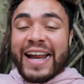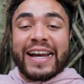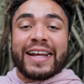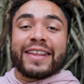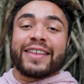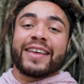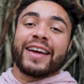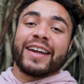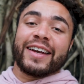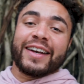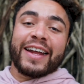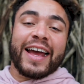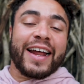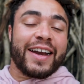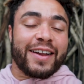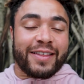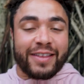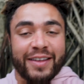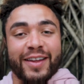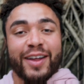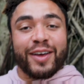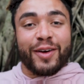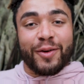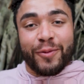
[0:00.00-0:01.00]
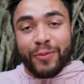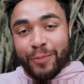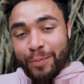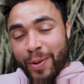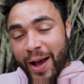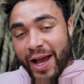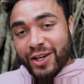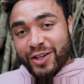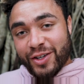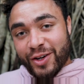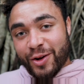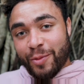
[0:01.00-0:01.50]
anything, anything that you're
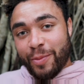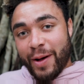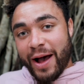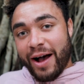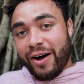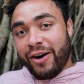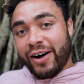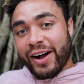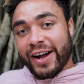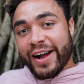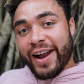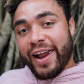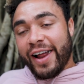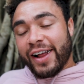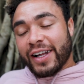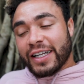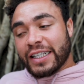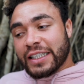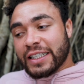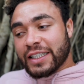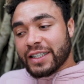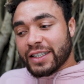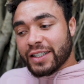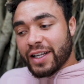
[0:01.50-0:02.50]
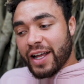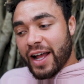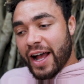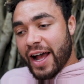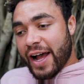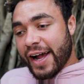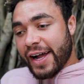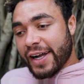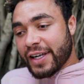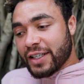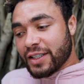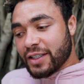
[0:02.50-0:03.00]
passionate about.
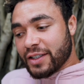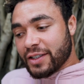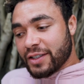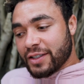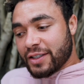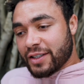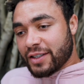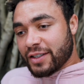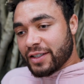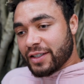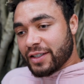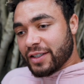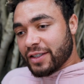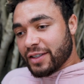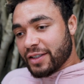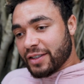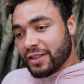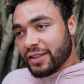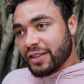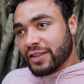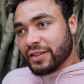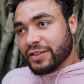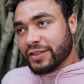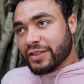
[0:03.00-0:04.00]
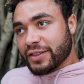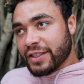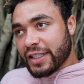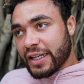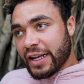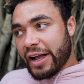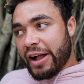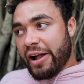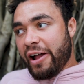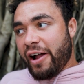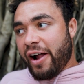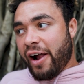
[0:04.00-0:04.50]
And
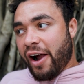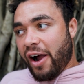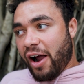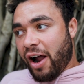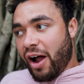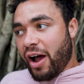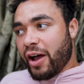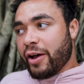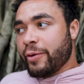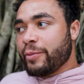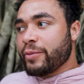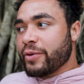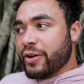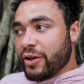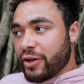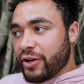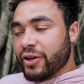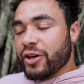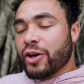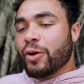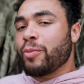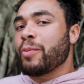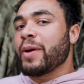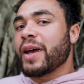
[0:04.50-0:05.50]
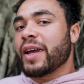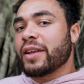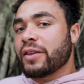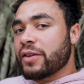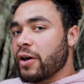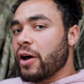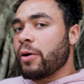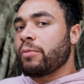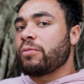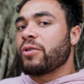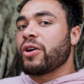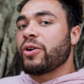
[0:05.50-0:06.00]
I'm gonna commit
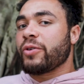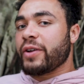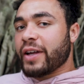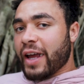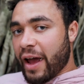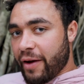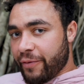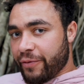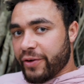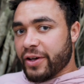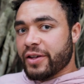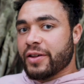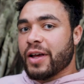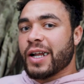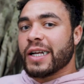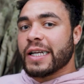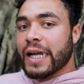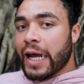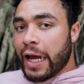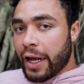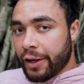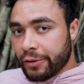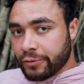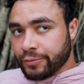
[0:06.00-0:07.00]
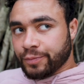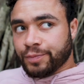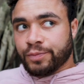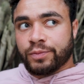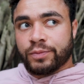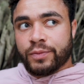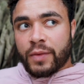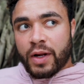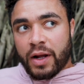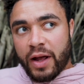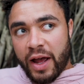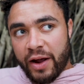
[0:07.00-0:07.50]
to uploading every Sunday.
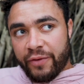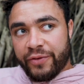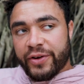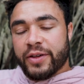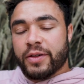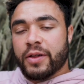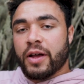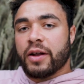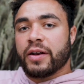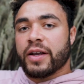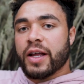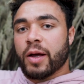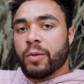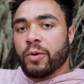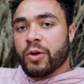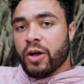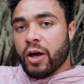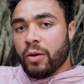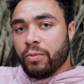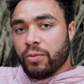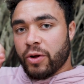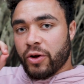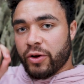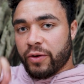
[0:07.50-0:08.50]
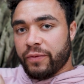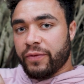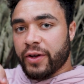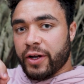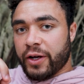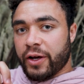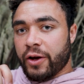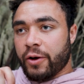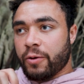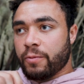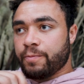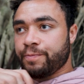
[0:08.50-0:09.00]
Every Sunday I'm gonna upload a
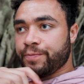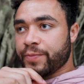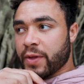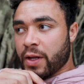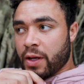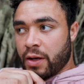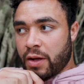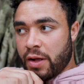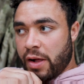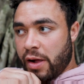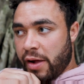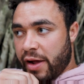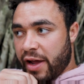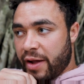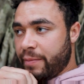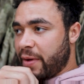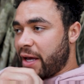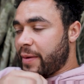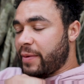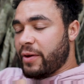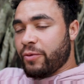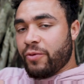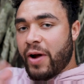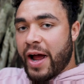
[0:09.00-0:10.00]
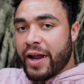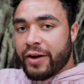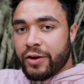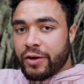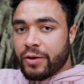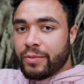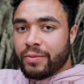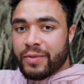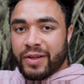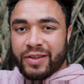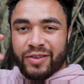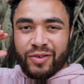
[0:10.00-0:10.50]
video. It may be
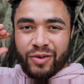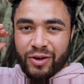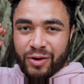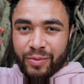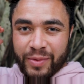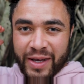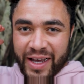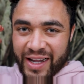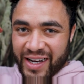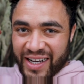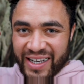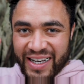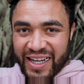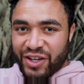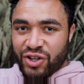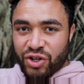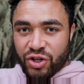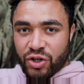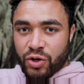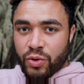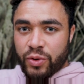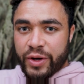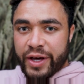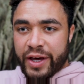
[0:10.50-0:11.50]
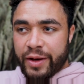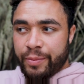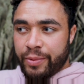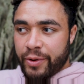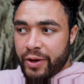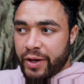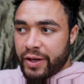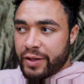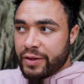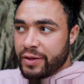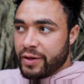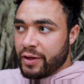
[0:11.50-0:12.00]
random, there's not gonna be any niche to it,
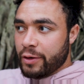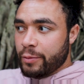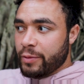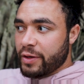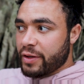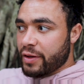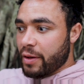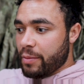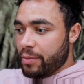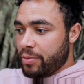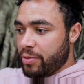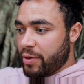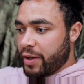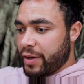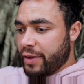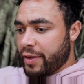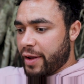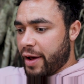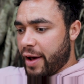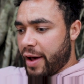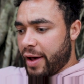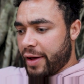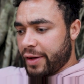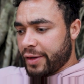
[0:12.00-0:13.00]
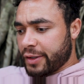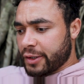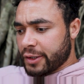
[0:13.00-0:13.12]
but it's gonna be something that